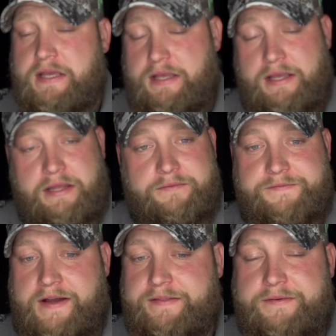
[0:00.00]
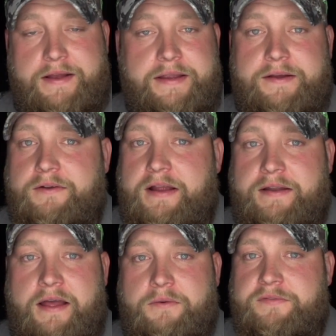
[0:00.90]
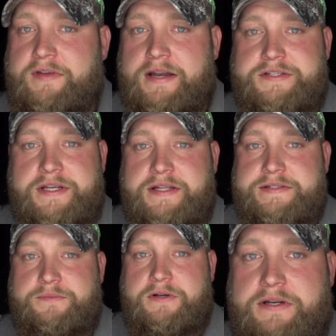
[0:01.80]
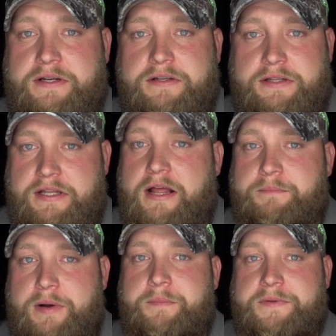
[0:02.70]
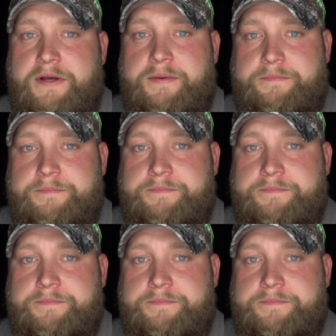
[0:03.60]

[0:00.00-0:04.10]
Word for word: And finally, right here, right now, we've got a chance at one, and, and I'm pumped up.